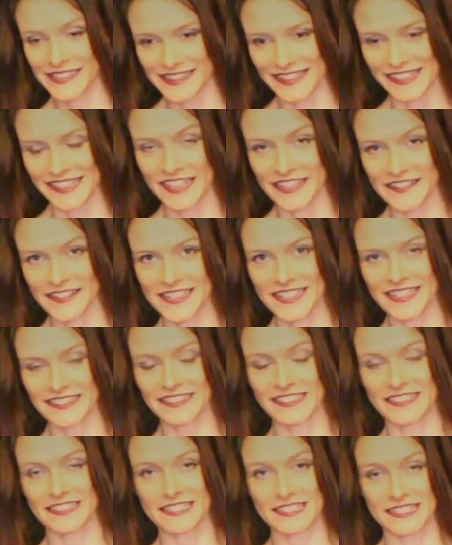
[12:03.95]
The air in our
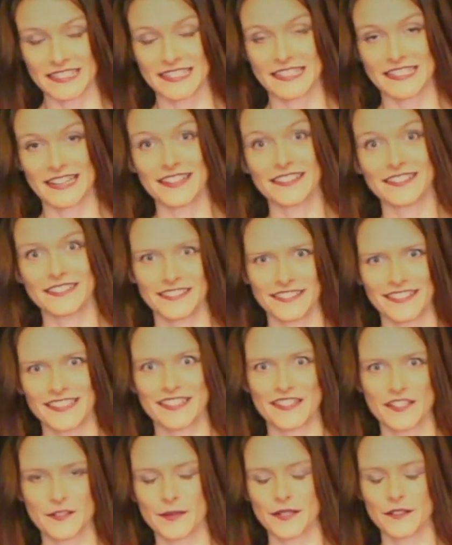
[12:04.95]
lungs is stale, it
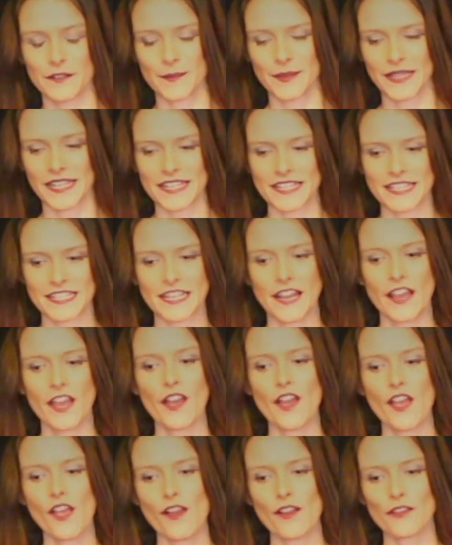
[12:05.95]
needs to be replaced.
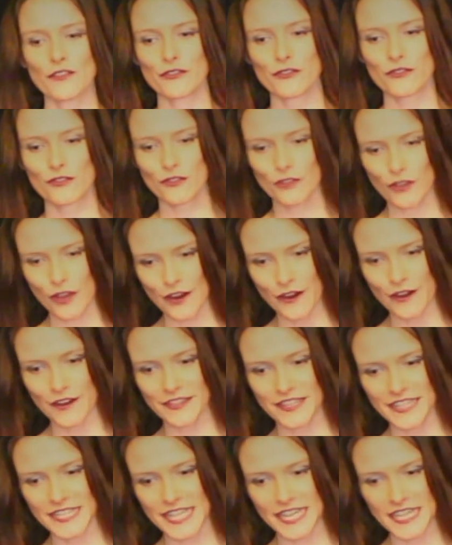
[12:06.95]
So
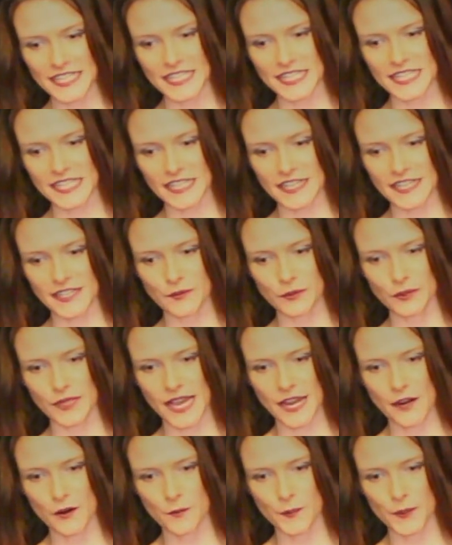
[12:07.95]
this exercise will
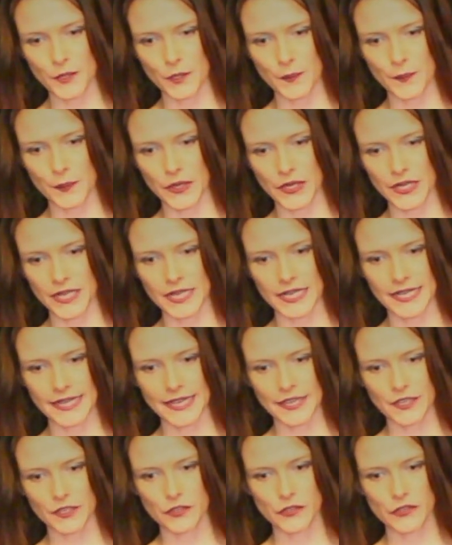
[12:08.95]
help your body
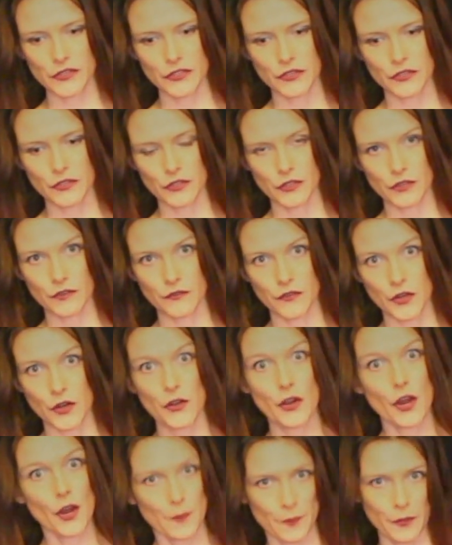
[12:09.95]
get used to
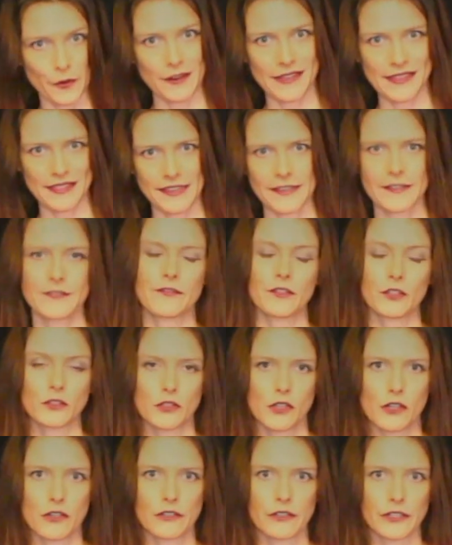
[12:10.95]
not breathing for
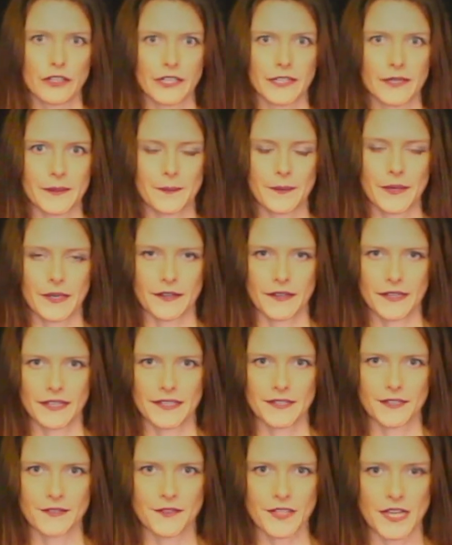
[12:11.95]
longer
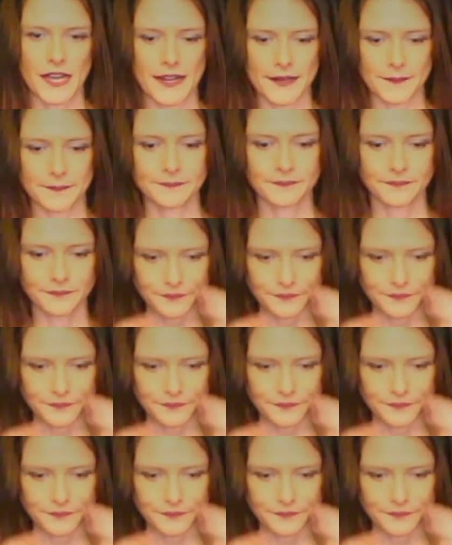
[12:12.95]
periods of time.